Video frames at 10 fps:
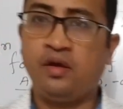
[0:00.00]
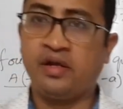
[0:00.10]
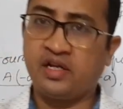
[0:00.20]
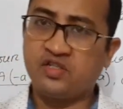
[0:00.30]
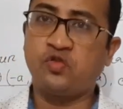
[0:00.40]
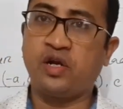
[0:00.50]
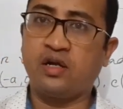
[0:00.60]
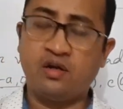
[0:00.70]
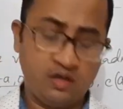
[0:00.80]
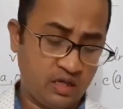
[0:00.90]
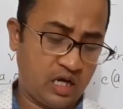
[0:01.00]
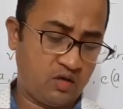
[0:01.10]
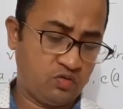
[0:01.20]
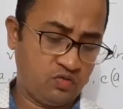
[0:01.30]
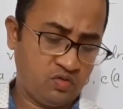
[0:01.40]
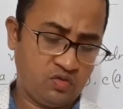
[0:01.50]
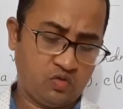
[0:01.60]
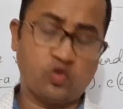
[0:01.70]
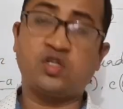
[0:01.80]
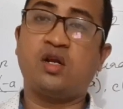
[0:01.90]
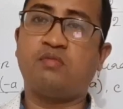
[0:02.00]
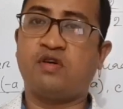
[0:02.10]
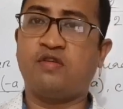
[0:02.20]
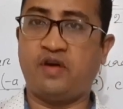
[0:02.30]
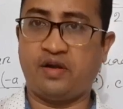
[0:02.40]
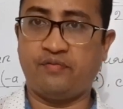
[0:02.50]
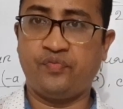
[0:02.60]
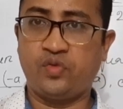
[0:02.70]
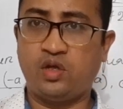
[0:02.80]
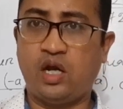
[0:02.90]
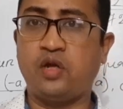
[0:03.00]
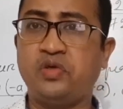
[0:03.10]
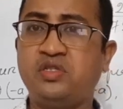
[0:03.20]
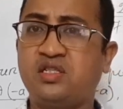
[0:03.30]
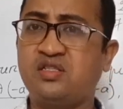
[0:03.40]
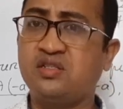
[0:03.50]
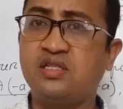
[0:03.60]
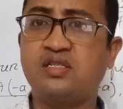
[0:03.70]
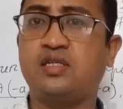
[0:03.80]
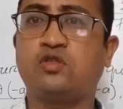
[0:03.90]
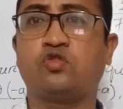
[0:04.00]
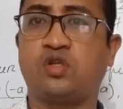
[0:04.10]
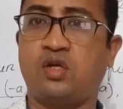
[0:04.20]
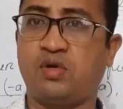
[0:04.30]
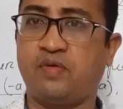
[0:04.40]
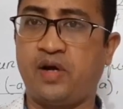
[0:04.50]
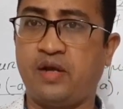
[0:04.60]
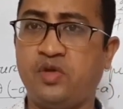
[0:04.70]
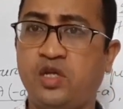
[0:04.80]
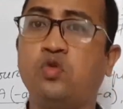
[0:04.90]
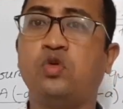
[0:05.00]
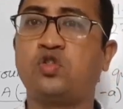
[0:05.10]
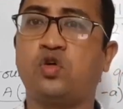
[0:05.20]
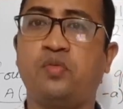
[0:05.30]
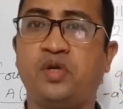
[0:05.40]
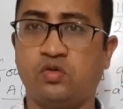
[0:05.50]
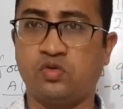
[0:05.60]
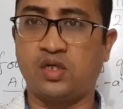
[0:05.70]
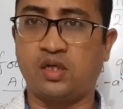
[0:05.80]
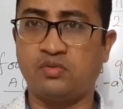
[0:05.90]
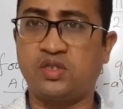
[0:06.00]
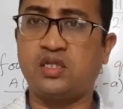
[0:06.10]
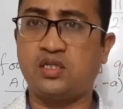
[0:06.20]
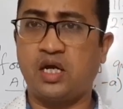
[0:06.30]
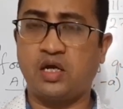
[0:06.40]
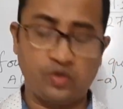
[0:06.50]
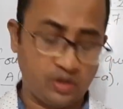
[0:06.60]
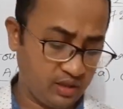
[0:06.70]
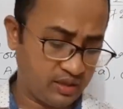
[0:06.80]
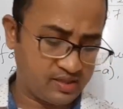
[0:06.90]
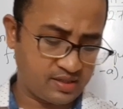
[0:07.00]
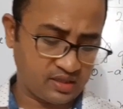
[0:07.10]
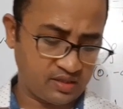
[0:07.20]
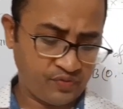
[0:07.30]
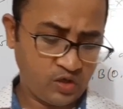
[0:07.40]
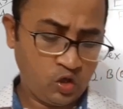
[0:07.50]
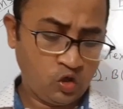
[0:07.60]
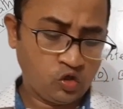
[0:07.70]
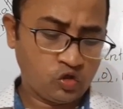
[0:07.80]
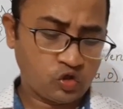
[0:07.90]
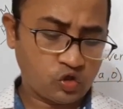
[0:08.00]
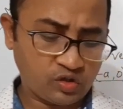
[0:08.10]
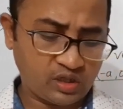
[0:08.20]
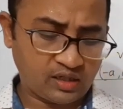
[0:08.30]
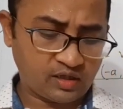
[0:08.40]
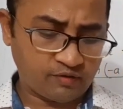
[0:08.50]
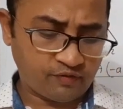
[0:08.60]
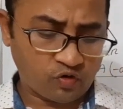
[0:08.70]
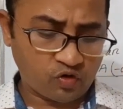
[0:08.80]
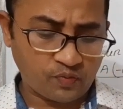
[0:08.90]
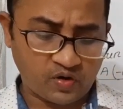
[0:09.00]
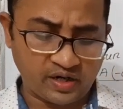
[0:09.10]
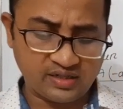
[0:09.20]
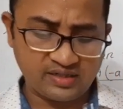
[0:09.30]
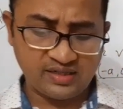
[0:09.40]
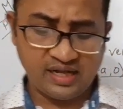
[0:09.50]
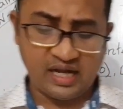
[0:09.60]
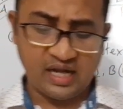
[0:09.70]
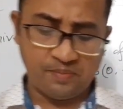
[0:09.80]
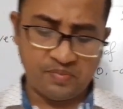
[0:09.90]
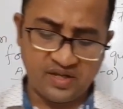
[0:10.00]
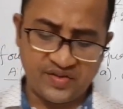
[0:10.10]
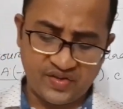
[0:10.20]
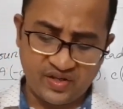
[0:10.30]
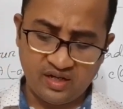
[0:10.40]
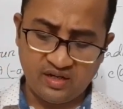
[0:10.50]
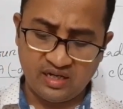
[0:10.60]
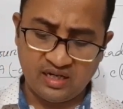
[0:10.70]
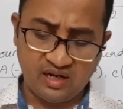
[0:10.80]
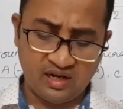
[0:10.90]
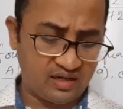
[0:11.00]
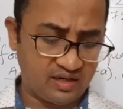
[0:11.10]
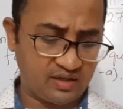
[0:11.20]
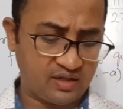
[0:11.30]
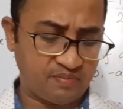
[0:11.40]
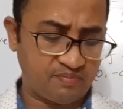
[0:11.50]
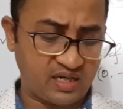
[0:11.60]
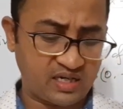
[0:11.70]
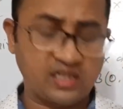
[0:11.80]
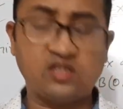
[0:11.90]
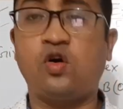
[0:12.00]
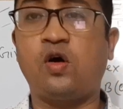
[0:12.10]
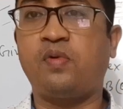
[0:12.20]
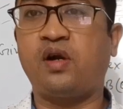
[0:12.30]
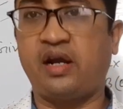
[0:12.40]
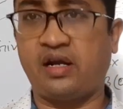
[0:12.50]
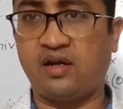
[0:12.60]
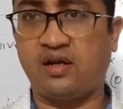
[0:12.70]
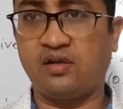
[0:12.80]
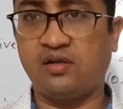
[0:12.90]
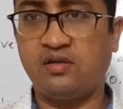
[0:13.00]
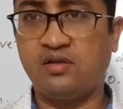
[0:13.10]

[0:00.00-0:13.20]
Dear student, now question number 5. I will just discuss question number 5. You will solve it yourself. Just I will discuss. Show that the 4 points A, B, C, D are the vertex of a rectangle.